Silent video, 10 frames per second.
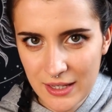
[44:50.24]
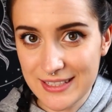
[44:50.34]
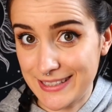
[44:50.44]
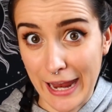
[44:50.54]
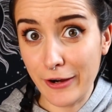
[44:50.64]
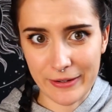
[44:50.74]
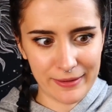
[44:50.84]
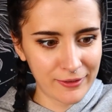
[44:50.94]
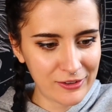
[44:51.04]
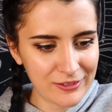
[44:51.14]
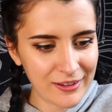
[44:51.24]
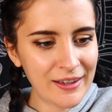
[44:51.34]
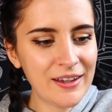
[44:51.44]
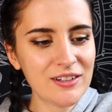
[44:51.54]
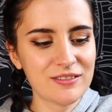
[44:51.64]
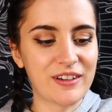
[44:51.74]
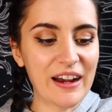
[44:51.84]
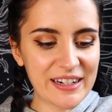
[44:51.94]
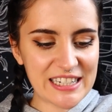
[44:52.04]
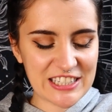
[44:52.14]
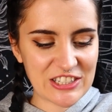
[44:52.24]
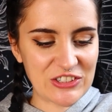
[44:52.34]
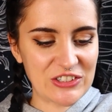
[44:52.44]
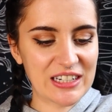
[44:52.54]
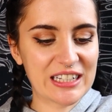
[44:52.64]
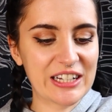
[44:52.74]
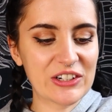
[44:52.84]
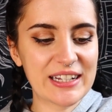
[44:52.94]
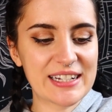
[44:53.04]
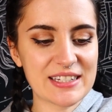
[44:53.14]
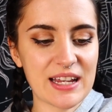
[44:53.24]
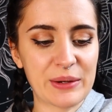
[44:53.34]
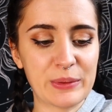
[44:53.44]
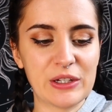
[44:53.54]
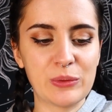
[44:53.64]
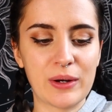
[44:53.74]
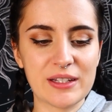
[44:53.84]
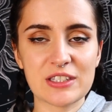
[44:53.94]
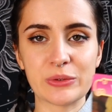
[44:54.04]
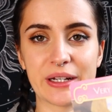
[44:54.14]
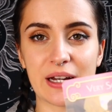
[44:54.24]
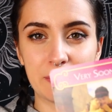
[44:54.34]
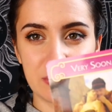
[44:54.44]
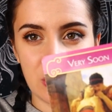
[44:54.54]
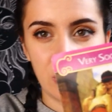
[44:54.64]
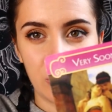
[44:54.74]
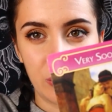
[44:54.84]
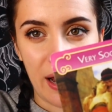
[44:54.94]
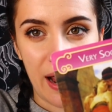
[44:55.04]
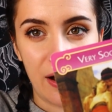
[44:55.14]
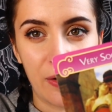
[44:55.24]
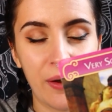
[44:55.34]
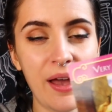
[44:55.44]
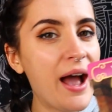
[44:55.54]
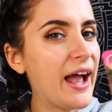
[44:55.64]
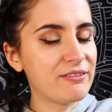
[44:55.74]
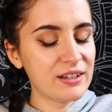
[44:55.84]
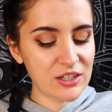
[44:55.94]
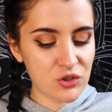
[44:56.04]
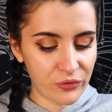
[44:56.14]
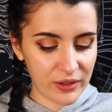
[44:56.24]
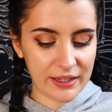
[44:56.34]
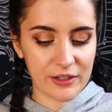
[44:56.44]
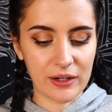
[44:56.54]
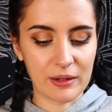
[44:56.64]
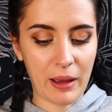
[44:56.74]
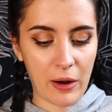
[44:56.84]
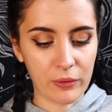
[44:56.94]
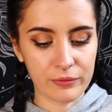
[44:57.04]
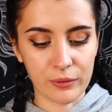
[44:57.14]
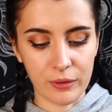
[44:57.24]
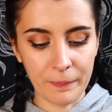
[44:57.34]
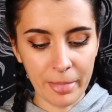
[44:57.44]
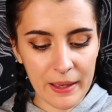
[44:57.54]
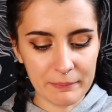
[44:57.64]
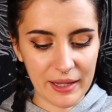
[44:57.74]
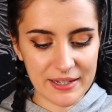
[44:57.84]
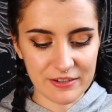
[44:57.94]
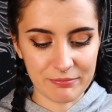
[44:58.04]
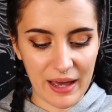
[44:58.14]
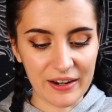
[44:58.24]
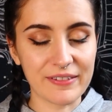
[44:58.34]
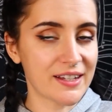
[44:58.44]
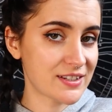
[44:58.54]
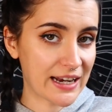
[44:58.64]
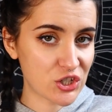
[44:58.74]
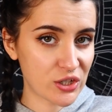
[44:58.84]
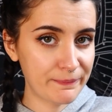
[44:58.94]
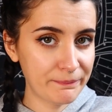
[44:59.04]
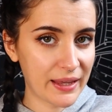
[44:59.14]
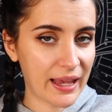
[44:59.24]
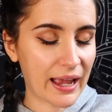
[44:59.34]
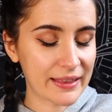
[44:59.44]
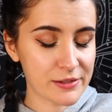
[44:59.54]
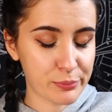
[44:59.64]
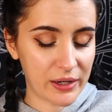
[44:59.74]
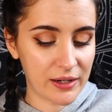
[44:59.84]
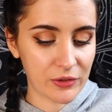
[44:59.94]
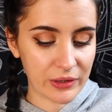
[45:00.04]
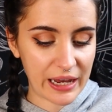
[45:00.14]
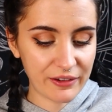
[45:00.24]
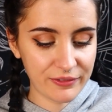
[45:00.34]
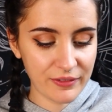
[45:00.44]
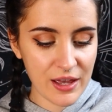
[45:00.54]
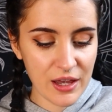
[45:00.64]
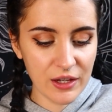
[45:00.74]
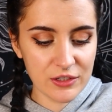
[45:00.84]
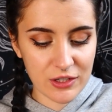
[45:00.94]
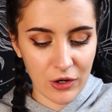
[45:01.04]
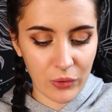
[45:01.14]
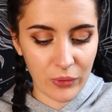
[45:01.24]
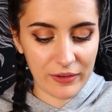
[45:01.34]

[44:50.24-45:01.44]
scary. Very soon. Clearly decide what you want so it comes to you now. I really do feel like you're in a powerful place of manifestation at this point in your life. So